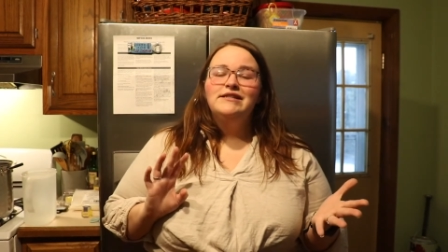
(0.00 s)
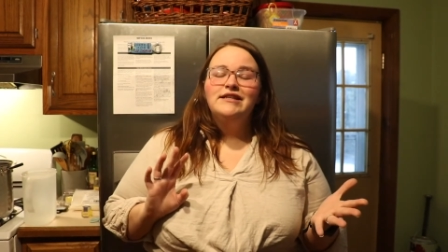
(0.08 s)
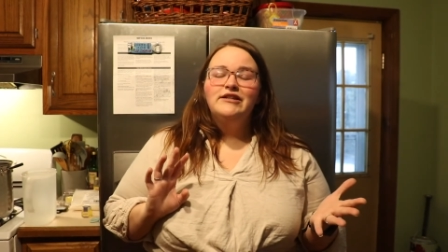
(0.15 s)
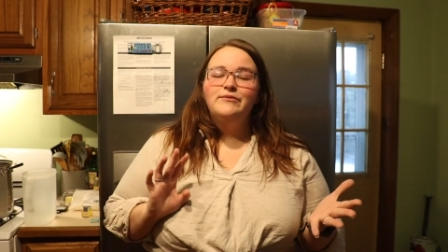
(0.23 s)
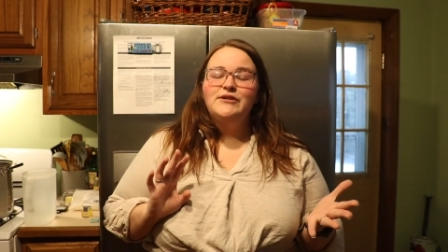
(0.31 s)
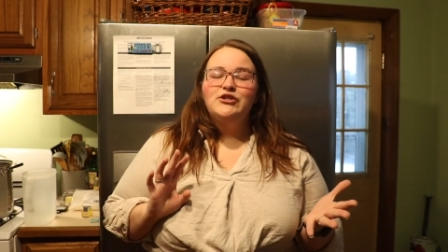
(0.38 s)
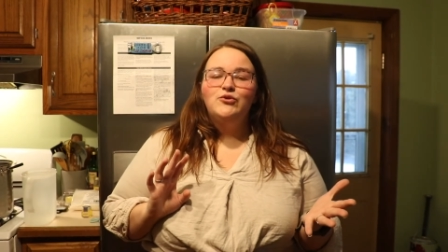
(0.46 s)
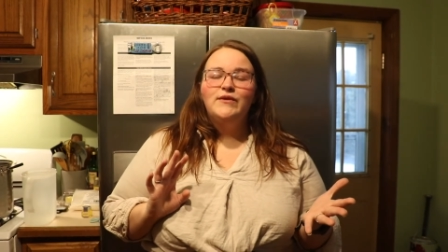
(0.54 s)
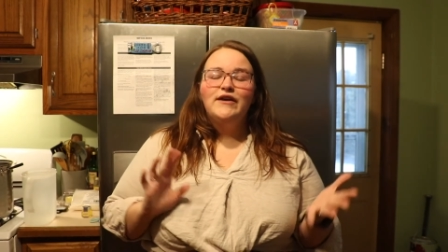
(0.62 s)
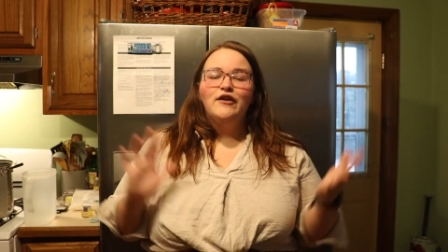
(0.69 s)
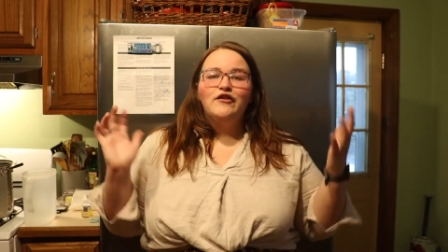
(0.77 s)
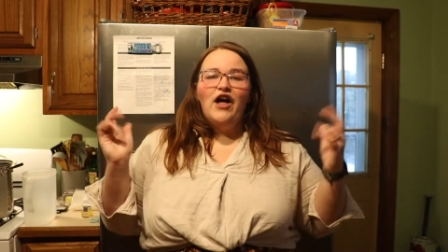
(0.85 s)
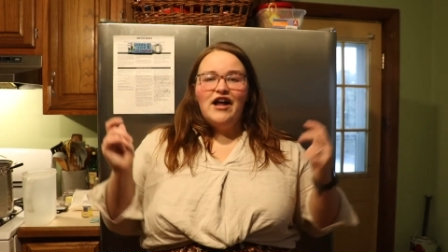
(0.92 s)
going to be
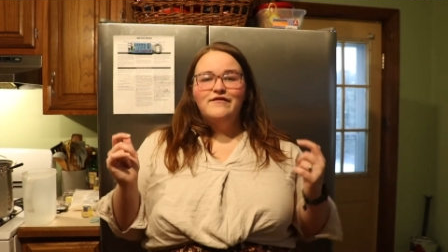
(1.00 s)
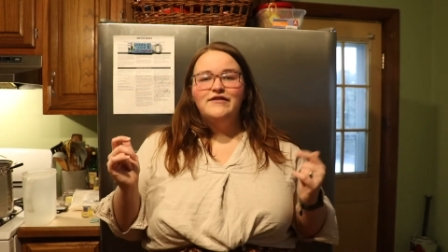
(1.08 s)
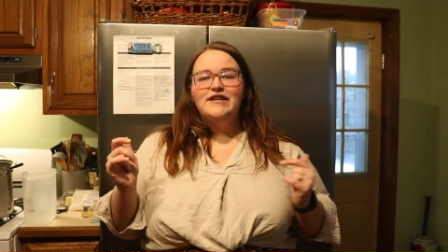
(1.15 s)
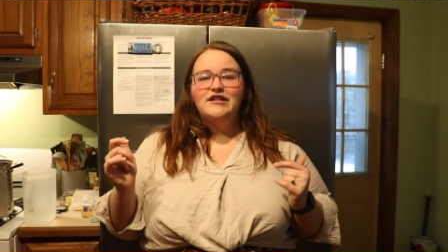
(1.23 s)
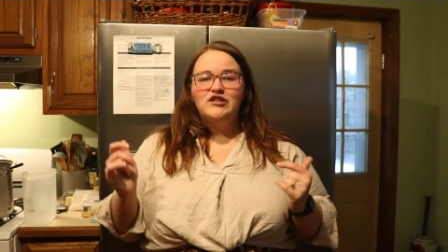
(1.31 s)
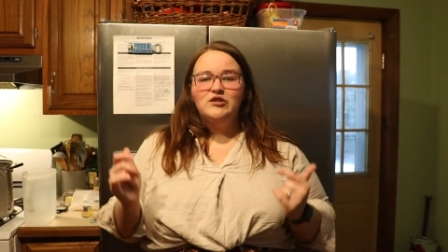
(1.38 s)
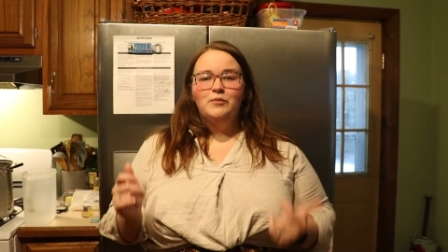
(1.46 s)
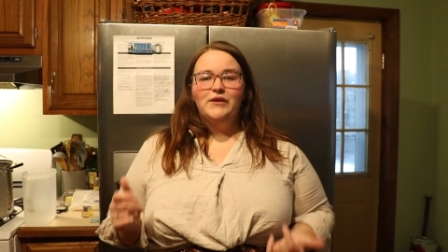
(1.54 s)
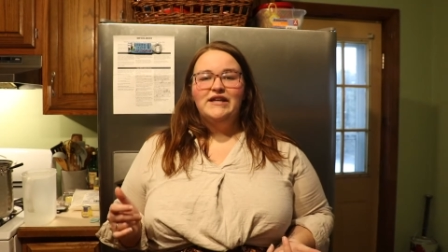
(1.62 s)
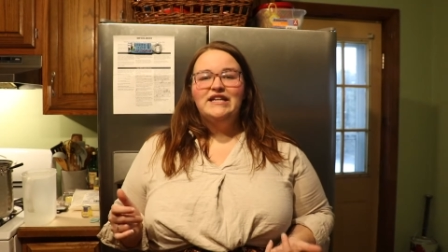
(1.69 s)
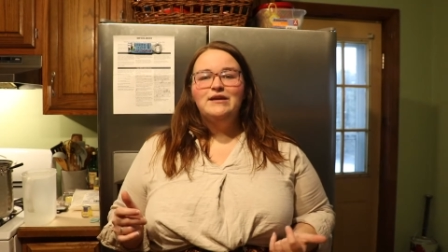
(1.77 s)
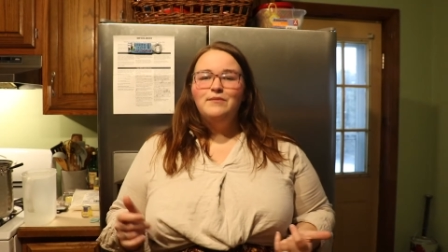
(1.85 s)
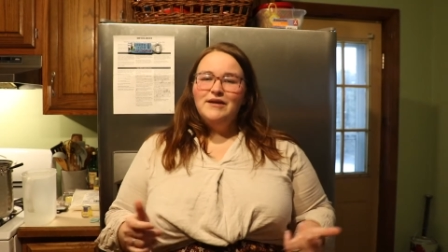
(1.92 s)
doing a lot of the
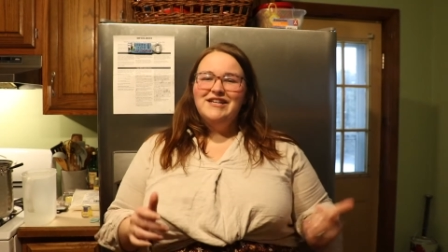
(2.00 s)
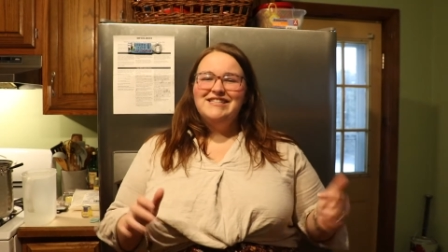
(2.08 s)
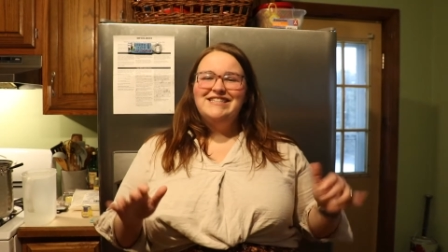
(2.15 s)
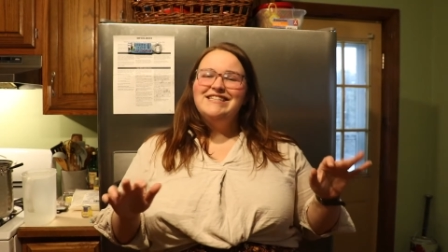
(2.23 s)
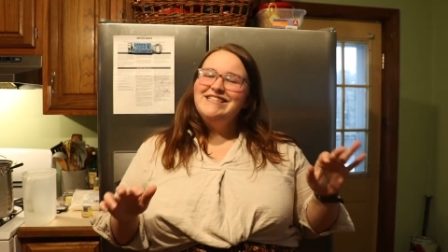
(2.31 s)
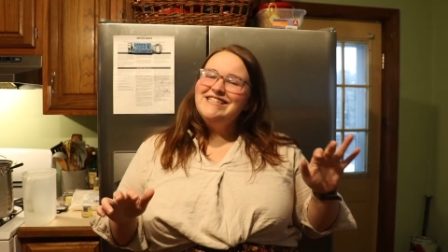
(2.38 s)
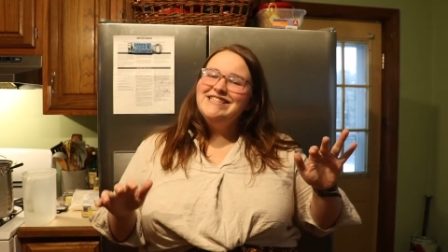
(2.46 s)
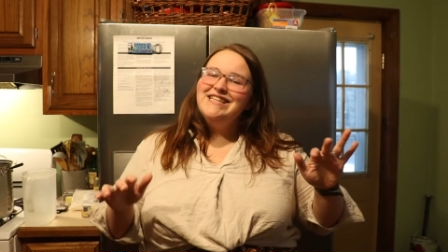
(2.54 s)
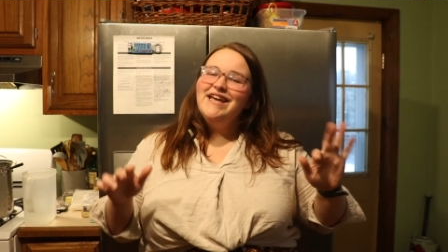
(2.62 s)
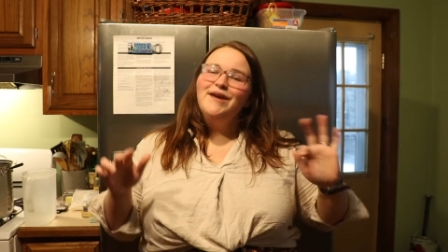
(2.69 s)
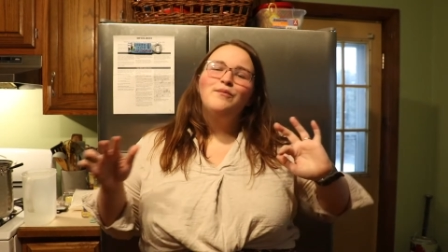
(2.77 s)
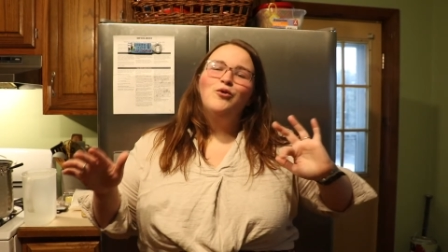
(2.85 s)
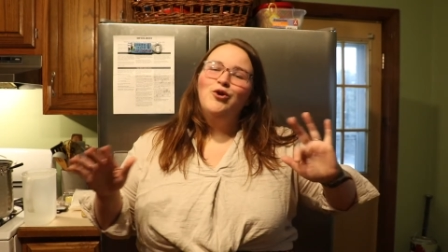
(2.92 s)
explaining because this is
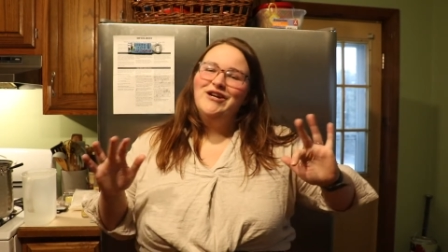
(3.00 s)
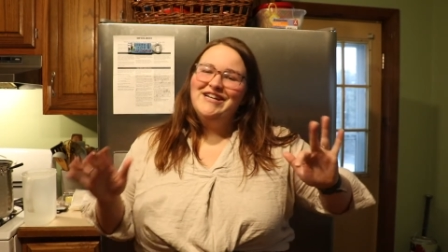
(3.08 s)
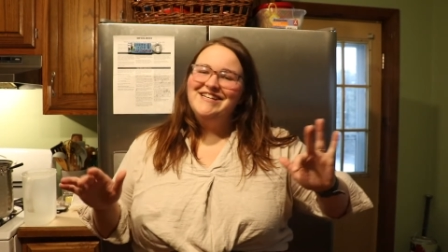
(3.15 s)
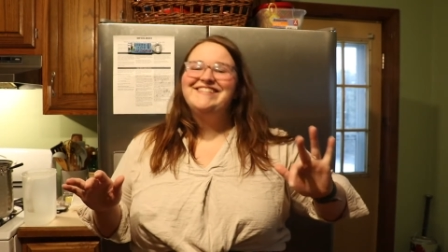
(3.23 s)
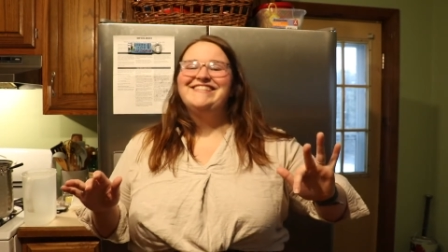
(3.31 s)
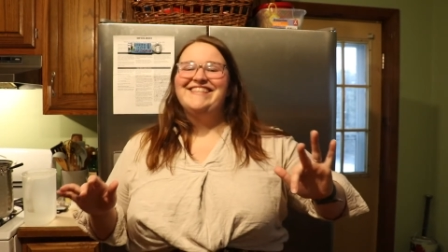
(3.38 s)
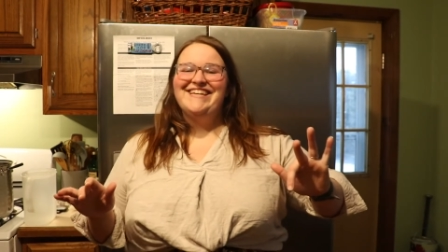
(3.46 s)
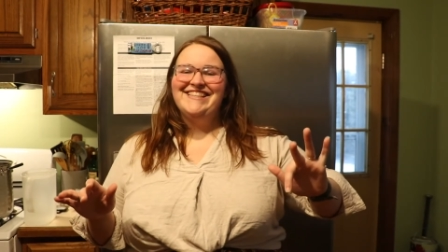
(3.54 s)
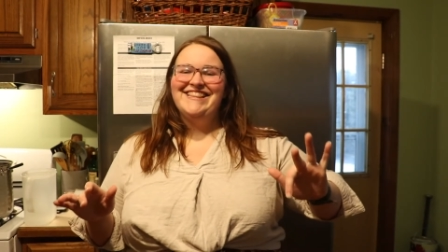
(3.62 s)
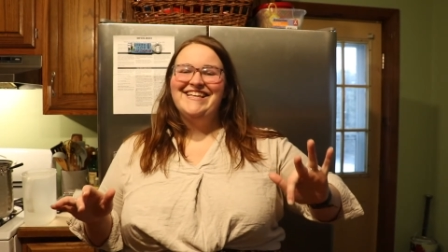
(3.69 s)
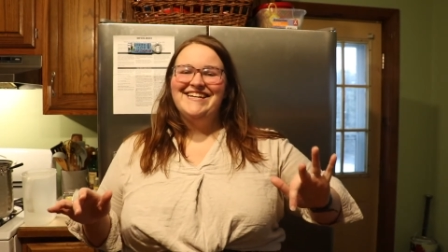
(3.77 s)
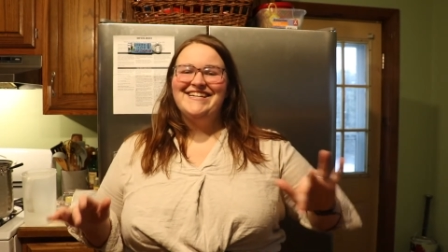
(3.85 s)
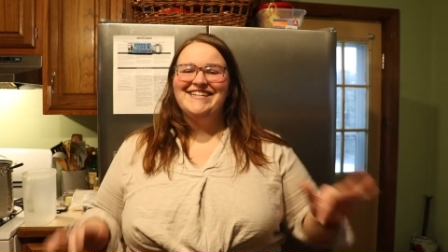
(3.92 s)
like more his thing
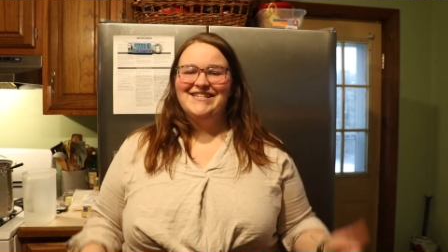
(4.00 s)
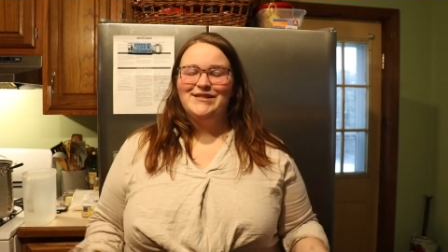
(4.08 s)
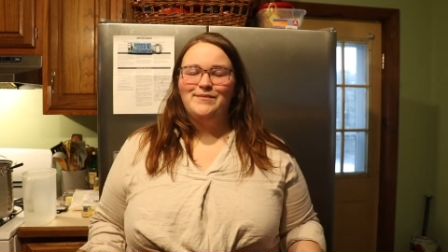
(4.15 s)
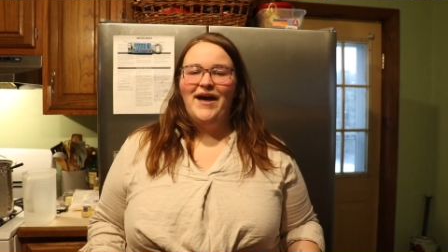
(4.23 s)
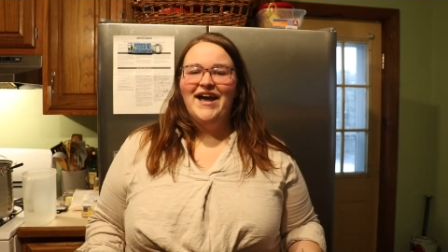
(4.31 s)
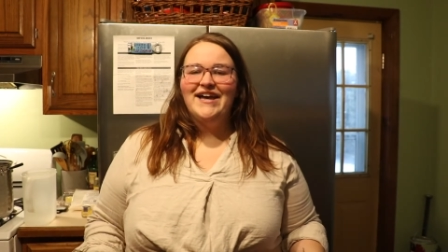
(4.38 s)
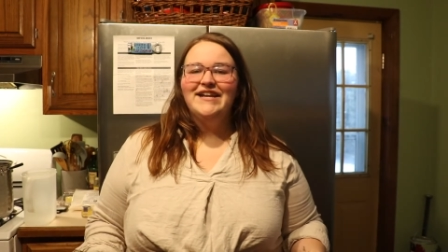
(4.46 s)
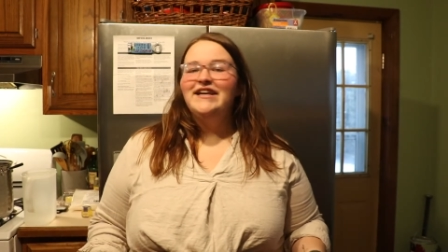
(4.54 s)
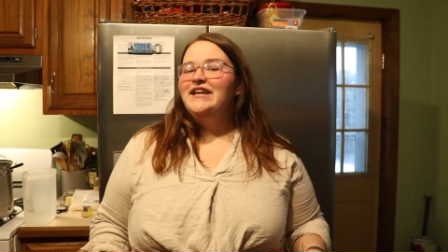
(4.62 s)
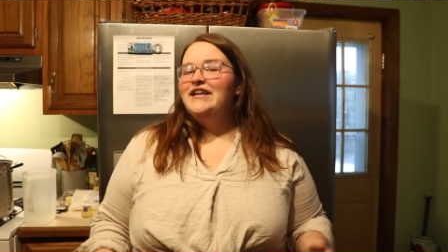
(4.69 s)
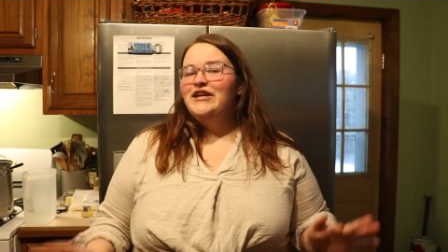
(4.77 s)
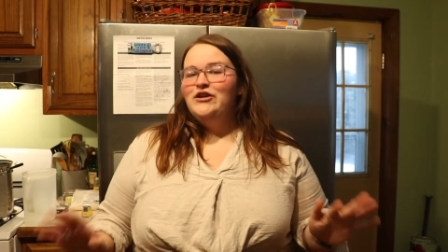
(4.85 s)
than it is mine.